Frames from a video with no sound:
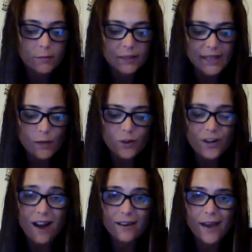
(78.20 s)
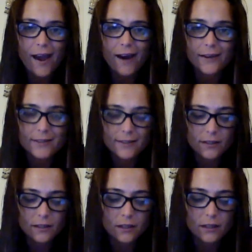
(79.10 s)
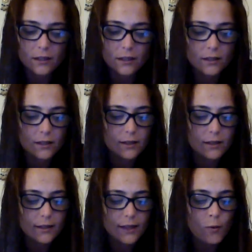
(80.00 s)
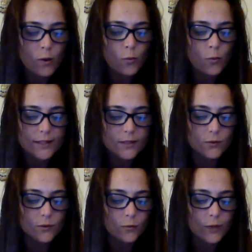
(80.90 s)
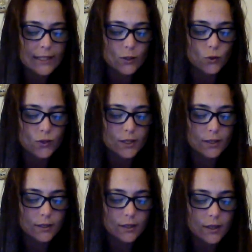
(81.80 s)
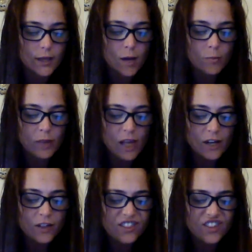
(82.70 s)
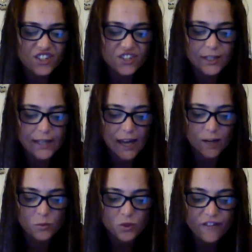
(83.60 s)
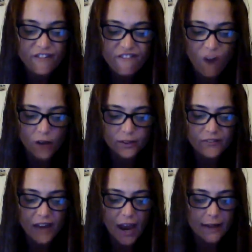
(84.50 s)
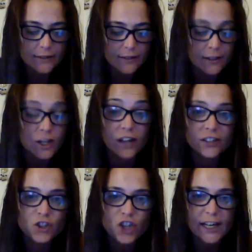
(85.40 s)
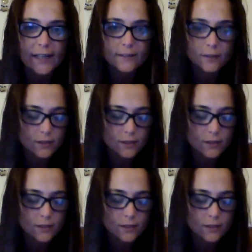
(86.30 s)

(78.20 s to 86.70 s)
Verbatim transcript: But they were not cats. They were weasels bloodthirsty animals fond of eggs and young chickens.